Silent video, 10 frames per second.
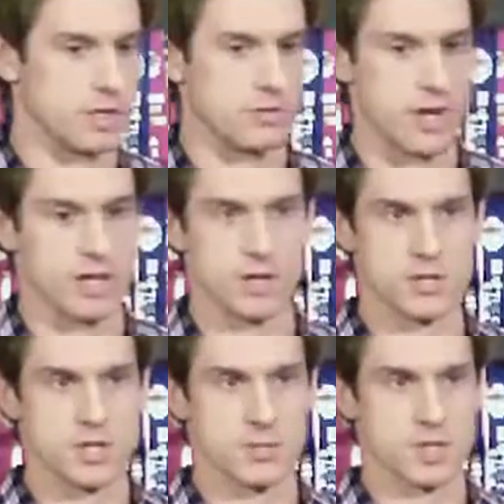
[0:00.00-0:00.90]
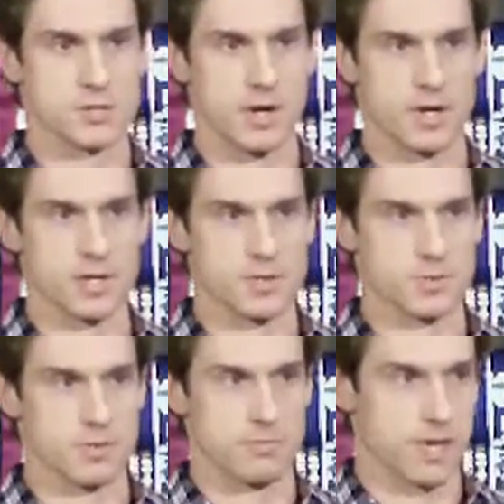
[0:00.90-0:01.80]
had great leadership experience
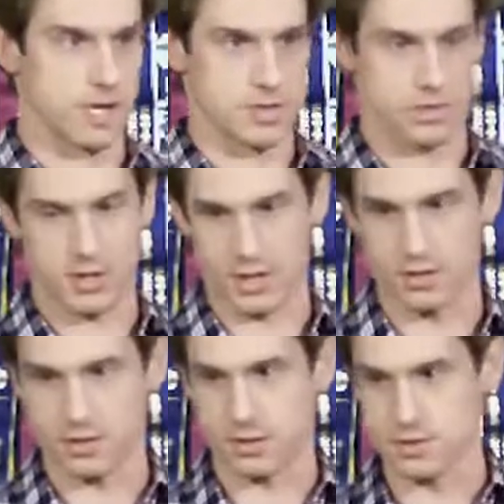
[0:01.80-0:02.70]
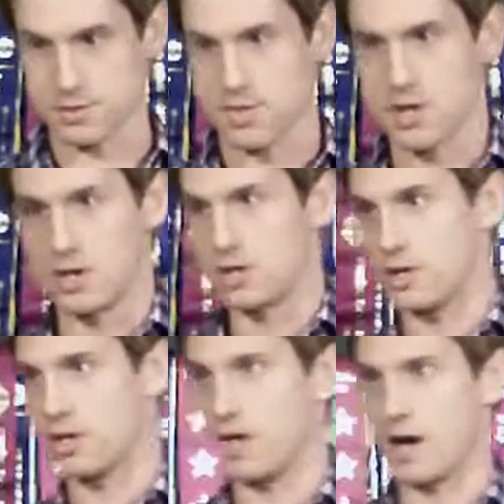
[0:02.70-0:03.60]
with many extracurriculars,
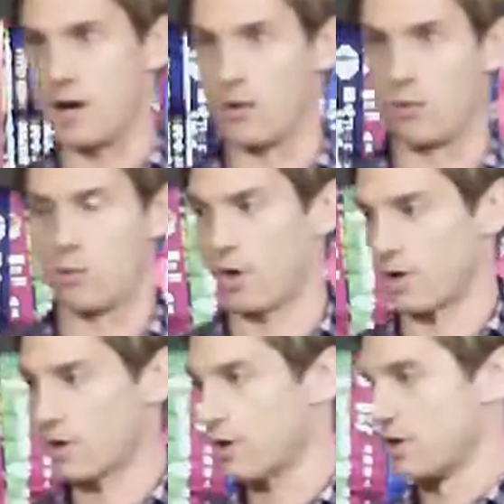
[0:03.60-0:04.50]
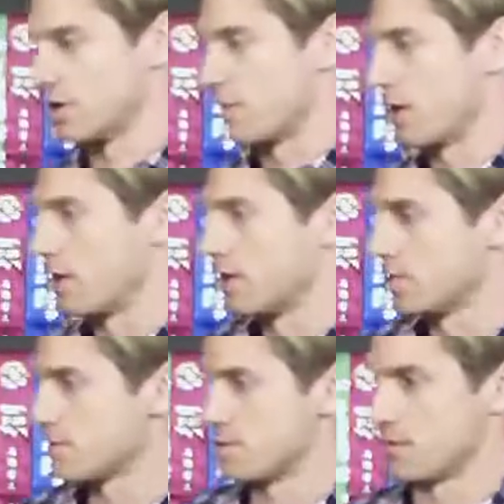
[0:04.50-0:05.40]
good work
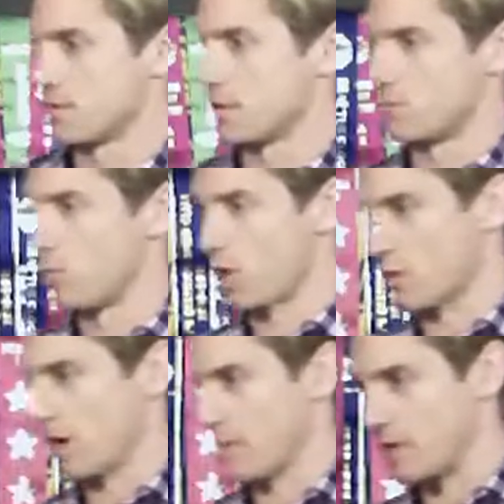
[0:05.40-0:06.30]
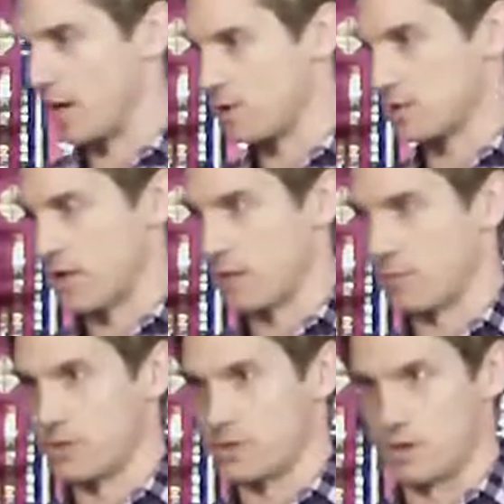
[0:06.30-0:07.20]
experience, and good work recommendation I
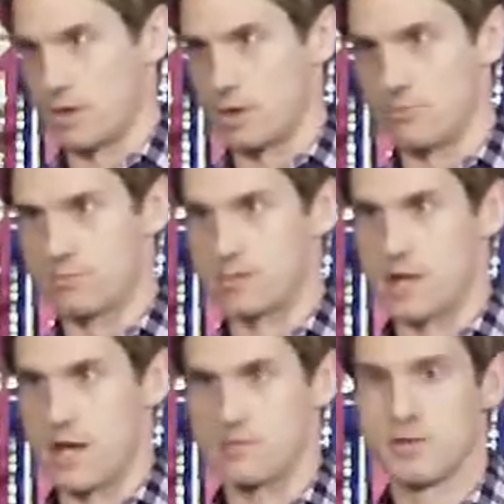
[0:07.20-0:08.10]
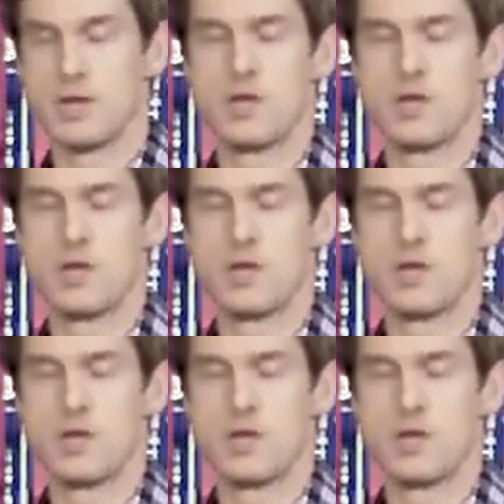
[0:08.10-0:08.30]
would hope to have.